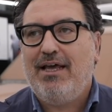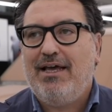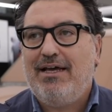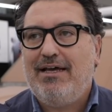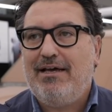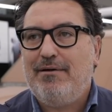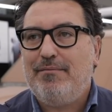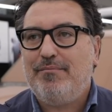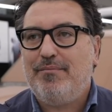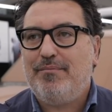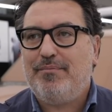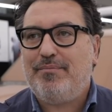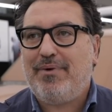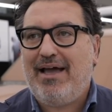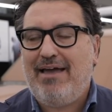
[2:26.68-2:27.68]

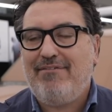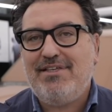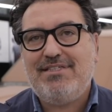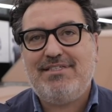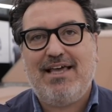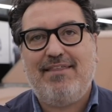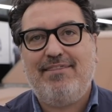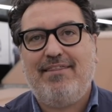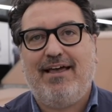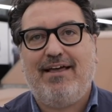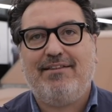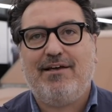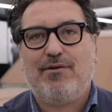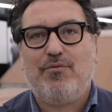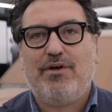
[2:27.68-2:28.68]
But having said
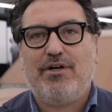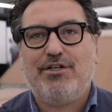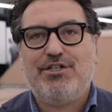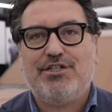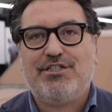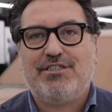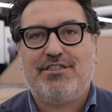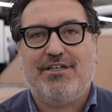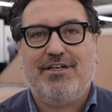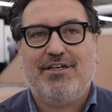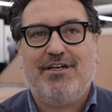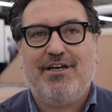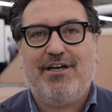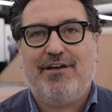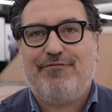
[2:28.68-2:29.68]
that, there were just
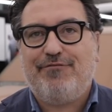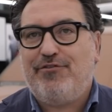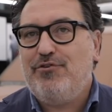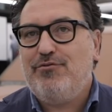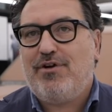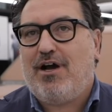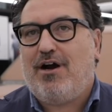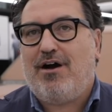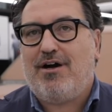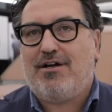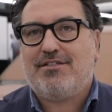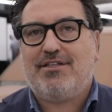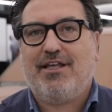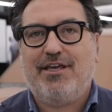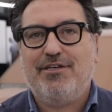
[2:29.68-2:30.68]
a few
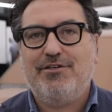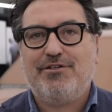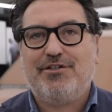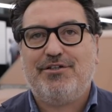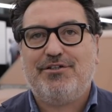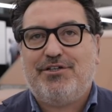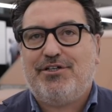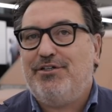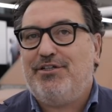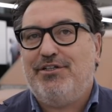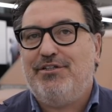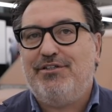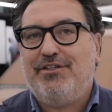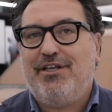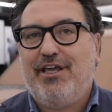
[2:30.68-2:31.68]
cars that you
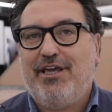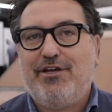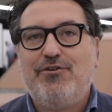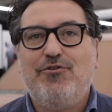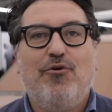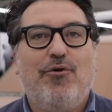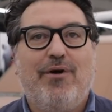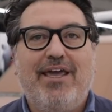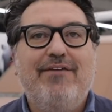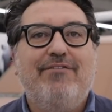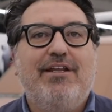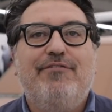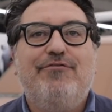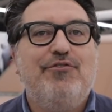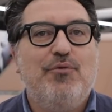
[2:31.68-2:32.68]
couldn't ignore,
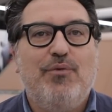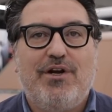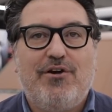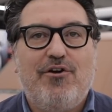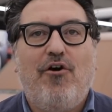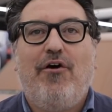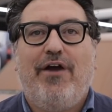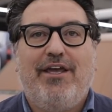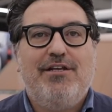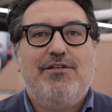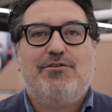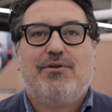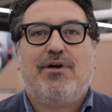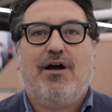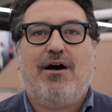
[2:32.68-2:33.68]
even if you were not
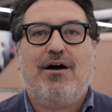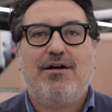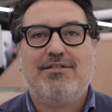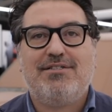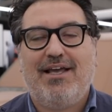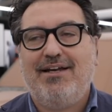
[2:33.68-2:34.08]
into cars.